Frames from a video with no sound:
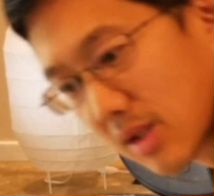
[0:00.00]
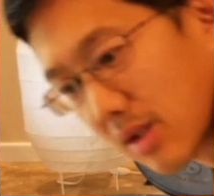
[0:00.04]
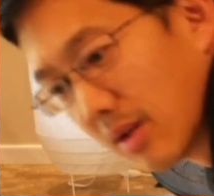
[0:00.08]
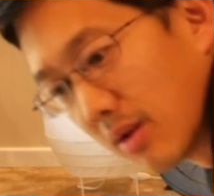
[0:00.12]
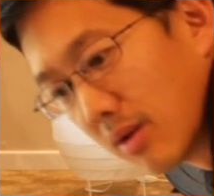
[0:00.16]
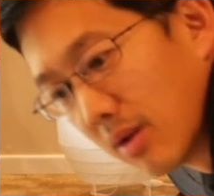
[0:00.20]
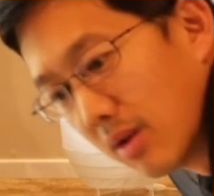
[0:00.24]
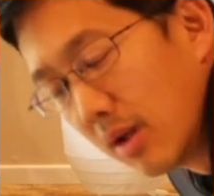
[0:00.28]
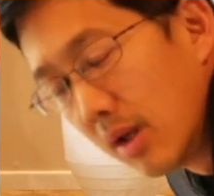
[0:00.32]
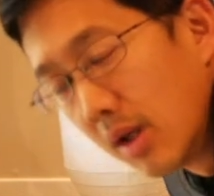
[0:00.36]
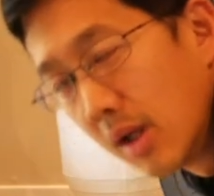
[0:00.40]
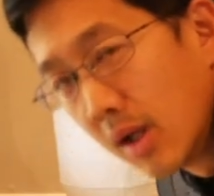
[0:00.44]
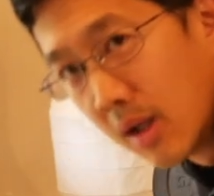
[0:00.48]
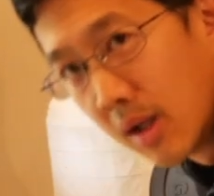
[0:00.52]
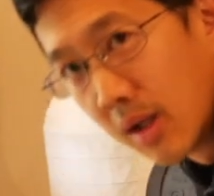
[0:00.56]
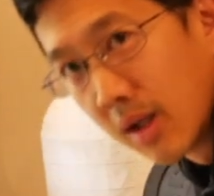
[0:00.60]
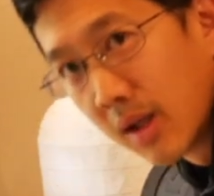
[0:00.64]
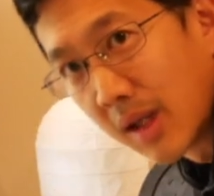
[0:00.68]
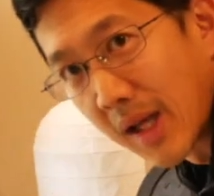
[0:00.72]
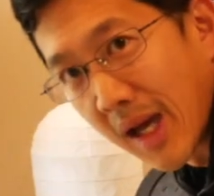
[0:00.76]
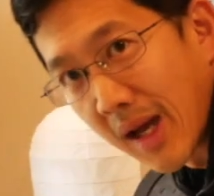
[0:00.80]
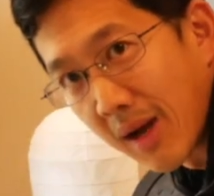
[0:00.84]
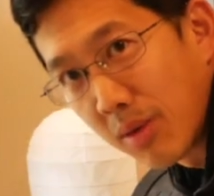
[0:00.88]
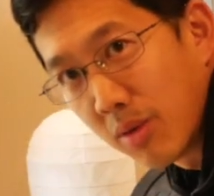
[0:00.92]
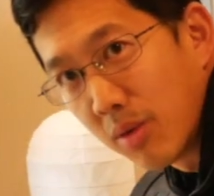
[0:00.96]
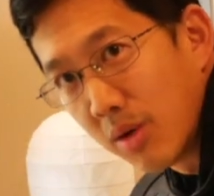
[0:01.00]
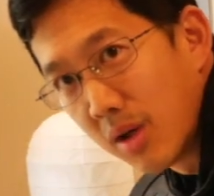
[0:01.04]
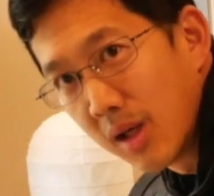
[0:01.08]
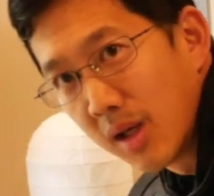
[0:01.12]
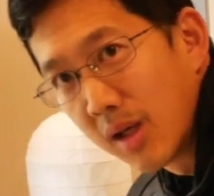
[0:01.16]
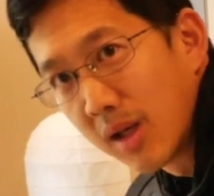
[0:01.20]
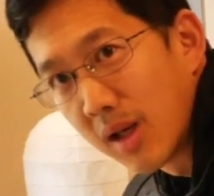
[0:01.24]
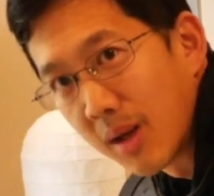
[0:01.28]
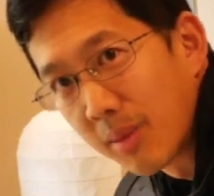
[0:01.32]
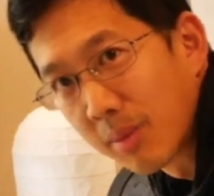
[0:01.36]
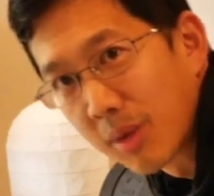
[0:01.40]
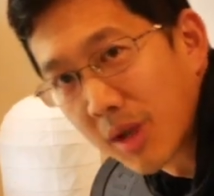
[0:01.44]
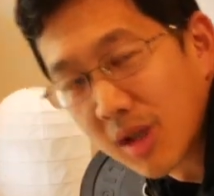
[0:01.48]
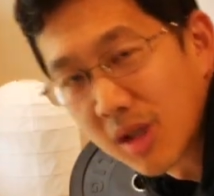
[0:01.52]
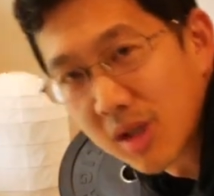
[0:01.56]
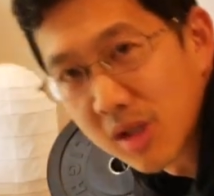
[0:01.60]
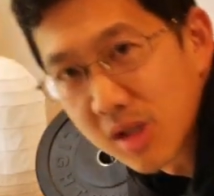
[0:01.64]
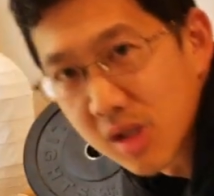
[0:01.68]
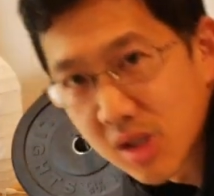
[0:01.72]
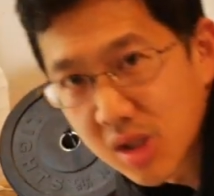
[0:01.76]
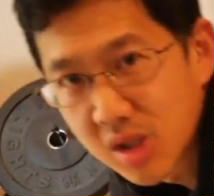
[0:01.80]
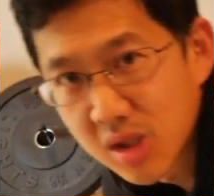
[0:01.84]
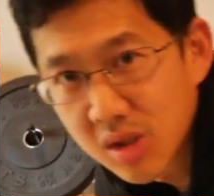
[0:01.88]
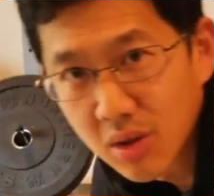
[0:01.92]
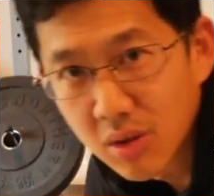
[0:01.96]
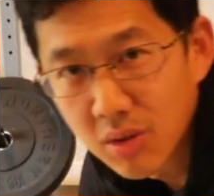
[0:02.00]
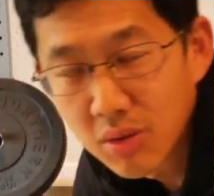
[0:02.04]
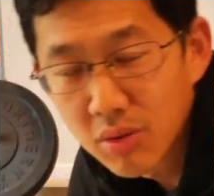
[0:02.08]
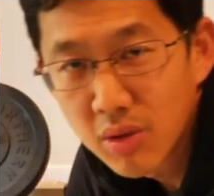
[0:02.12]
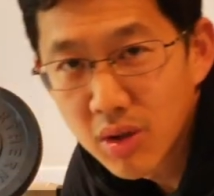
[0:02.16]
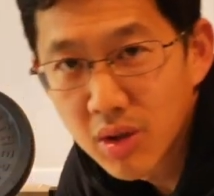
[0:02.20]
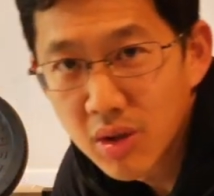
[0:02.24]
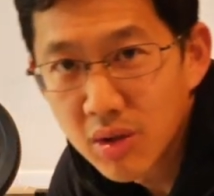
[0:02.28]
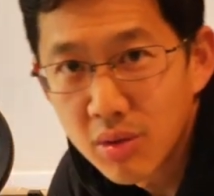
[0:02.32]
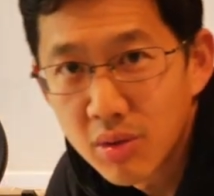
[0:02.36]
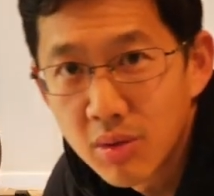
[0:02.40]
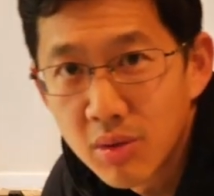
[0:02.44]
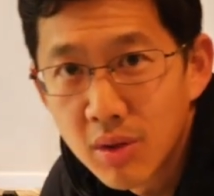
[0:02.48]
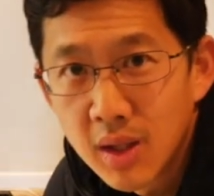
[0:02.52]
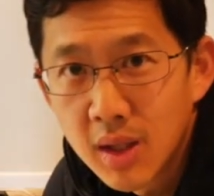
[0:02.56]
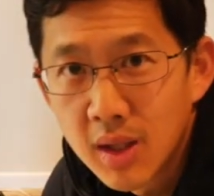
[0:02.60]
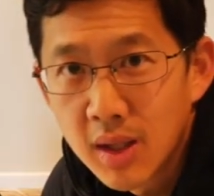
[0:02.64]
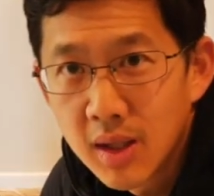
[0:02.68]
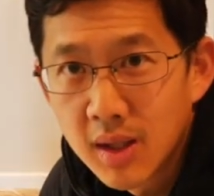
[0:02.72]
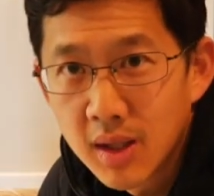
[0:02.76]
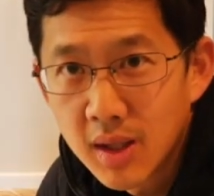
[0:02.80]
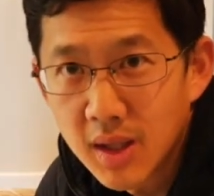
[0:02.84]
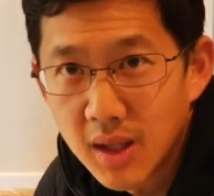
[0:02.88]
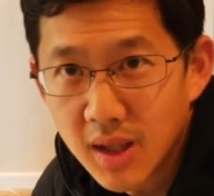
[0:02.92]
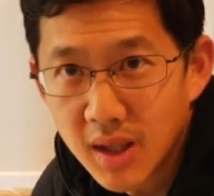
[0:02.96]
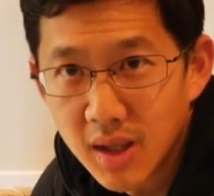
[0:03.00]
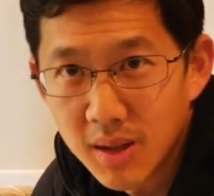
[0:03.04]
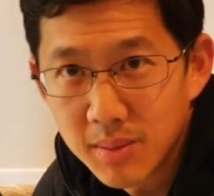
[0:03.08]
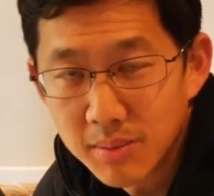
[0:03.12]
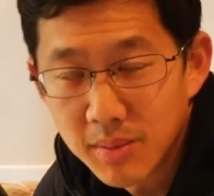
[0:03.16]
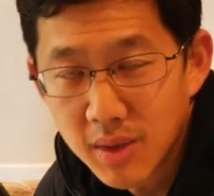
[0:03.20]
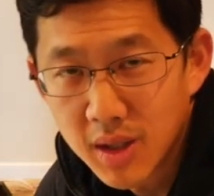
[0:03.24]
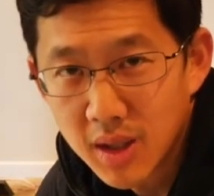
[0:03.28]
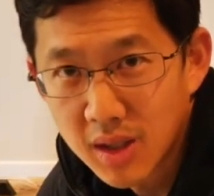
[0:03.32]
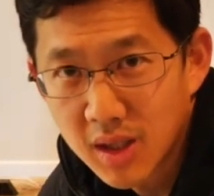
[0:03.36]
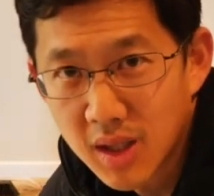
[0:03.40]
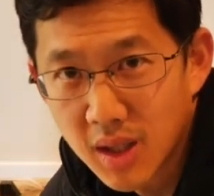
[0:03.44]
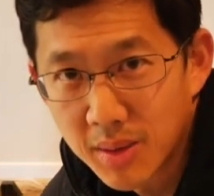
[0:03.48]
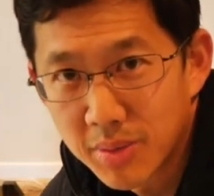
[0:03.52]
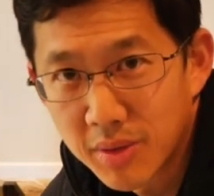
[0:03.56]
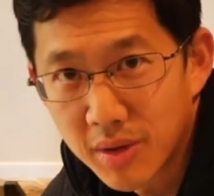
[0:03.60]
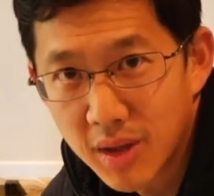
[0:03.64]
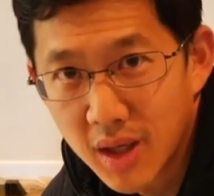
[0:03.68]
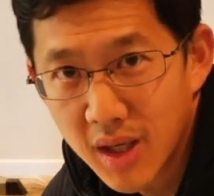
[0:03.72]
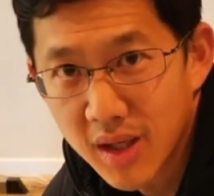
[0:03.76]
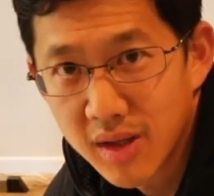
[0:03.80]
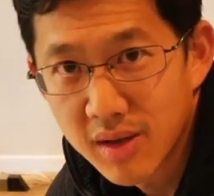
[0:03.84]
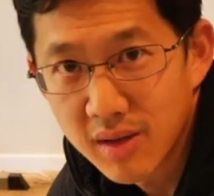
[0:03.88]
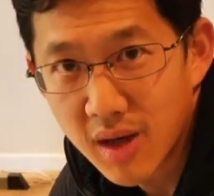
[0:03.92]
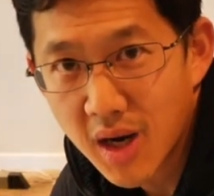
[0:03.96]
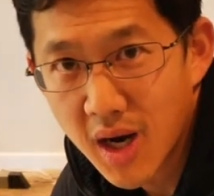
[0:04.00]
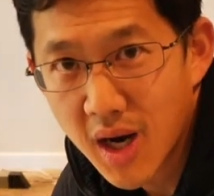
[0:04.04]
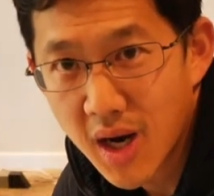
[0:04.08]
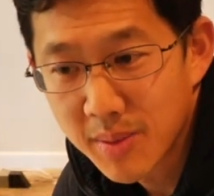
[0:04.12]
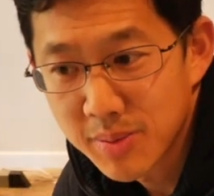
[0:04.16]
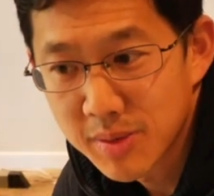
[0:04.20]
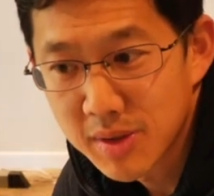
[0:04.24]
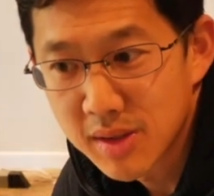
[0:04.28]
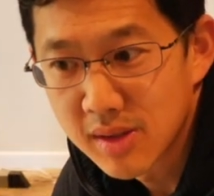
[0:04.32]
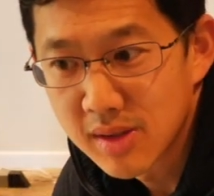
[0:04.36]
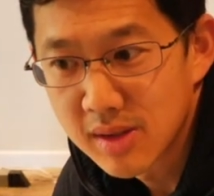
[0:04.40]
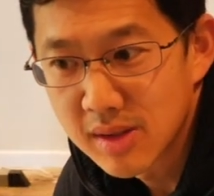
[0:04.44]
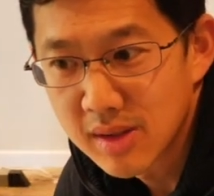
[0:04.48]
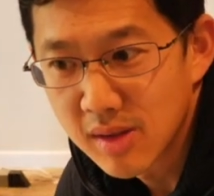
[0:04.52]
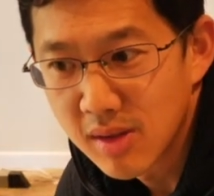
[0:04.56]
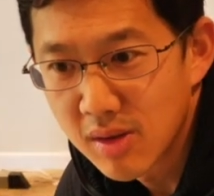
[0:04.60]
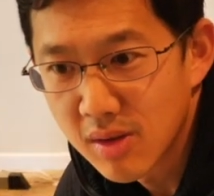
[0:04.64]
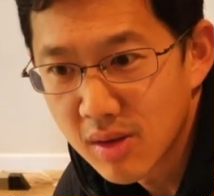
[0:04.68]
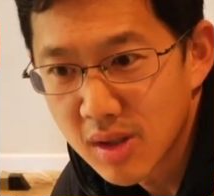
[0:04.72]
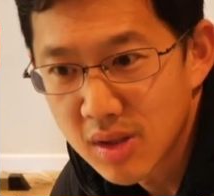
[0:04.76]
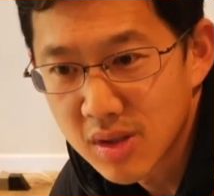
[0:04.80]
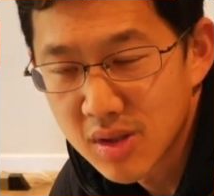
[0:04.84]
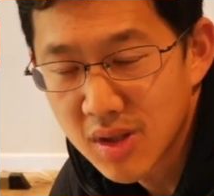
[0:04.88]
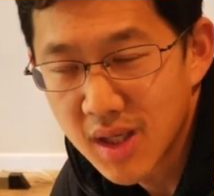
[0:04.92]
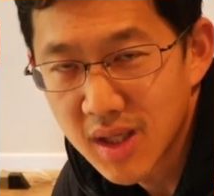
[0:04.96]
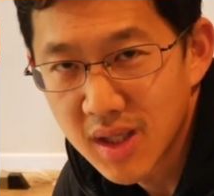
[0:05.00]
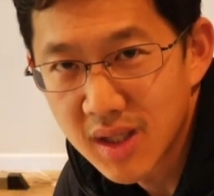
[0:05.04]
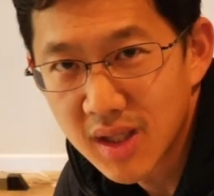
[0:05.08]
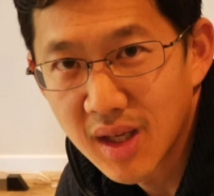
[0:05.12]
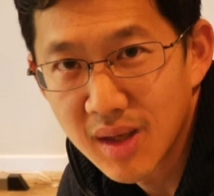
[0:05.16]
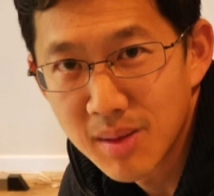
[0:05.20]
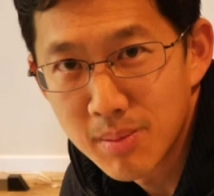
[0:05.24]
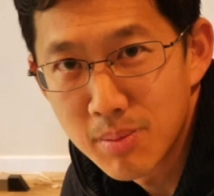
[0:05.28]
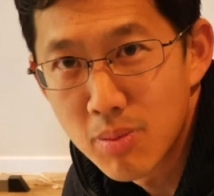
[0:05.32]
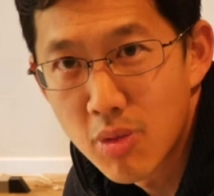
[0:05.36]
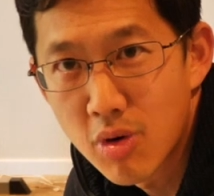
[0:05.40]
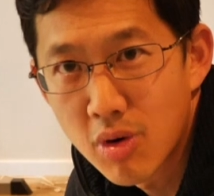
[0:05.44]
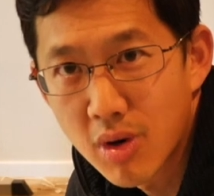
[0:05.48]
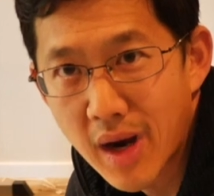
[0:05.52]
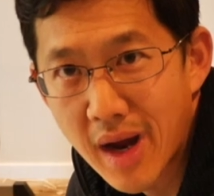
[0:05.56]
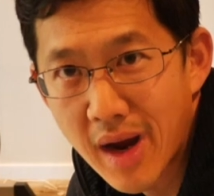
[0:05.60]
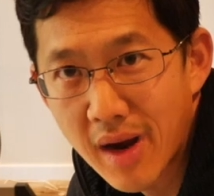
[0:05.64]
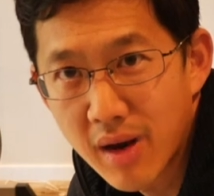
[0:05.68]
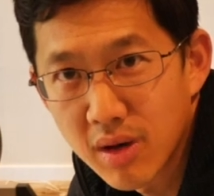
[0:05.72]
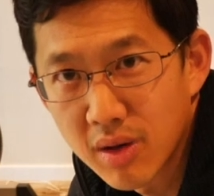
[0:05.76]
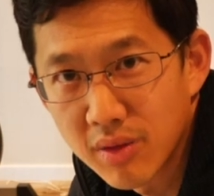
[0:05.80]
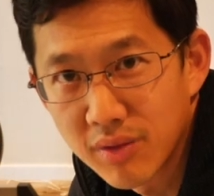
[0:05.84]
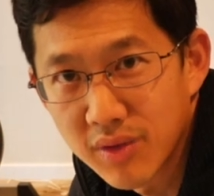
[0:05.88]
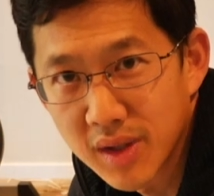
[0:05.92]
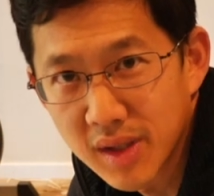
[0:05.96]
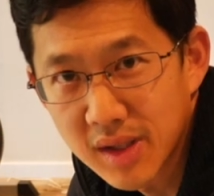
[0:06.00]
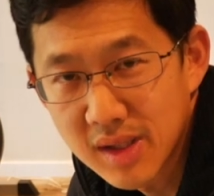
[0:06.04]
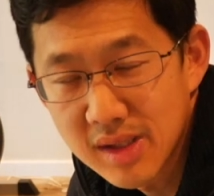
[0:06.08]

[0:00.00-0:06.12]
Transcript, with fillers: So that one, I'm gonna show you um, a couple other options so you can try to get more out of it.